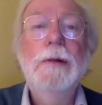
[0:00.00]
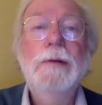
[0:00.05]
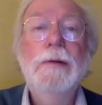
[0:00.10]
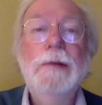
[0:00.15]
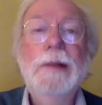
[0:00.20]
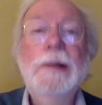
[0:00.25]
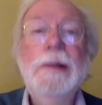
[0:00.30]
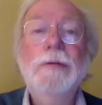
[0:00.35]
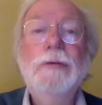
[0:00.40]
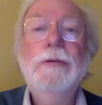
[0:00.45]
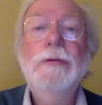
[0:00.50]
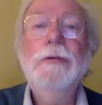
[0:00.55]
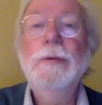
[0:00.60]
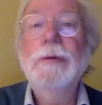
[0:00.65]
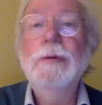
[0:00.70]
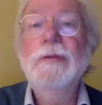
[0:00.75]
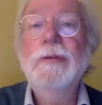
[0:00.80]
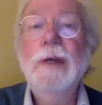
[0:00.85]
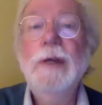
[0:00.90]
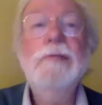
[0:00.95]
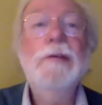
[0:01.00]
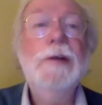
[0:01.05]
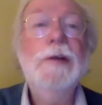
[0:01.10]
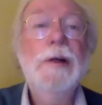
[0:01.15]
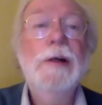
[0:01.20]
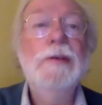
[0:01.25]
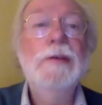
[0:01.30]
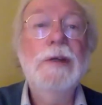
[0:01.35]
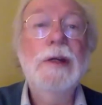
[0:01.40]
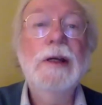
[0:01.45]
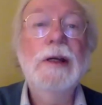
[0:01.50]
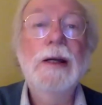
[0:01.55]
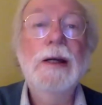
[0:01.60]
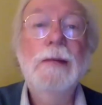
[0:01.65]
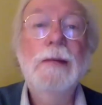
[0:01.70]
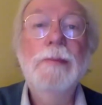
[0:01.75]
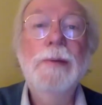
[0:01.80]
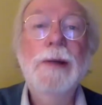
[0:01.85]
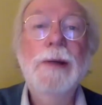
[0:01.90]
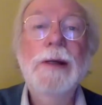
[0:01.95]
thanks to its advertising
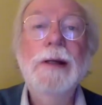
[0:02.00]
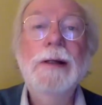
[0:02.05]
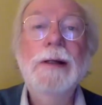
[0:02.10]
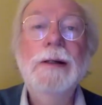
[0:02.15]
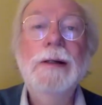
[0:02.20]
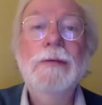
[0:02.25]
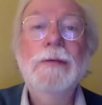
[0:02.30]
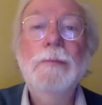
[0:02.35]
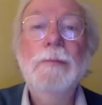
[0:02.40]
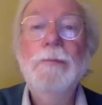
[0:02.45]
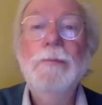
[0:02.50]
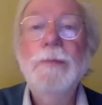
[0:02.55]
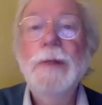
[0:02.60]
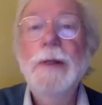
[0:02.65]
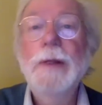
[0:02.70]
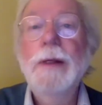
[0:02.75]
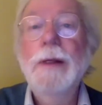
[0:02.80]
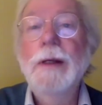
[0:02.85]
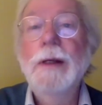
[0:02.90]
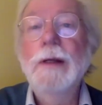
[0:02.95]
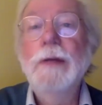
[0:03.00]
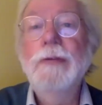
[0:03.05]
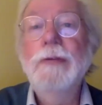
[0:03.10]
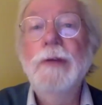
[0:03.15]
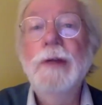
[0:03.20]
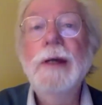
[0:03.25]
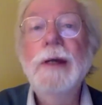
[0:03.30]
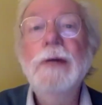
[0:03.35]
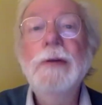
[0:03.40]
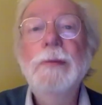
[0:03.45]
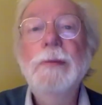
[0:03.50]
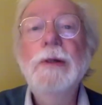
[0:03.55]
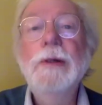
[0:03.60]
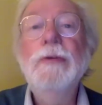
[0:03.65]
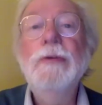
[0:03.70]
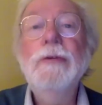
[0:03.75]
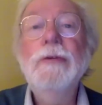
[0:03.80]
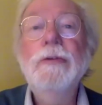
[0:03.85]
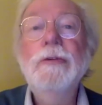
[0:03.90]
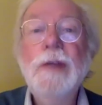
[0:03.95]
campaigns, is now the
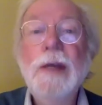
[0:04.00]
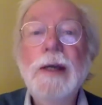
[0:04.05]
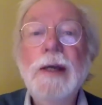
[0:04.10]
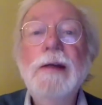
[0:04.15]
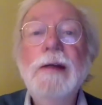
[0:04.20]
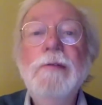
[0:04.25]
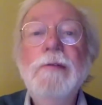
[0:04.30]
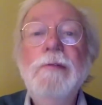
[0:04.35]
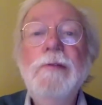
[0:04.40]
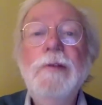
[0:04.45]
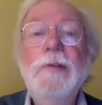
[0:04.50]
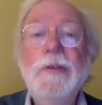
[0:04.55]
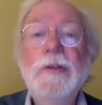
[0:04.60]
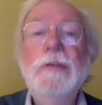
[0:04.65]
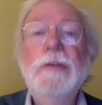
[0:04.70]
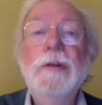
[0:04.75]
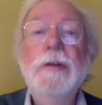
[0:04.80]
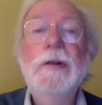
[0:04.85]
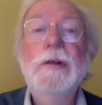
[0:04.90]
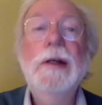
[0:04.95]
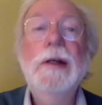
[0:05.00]
most second visited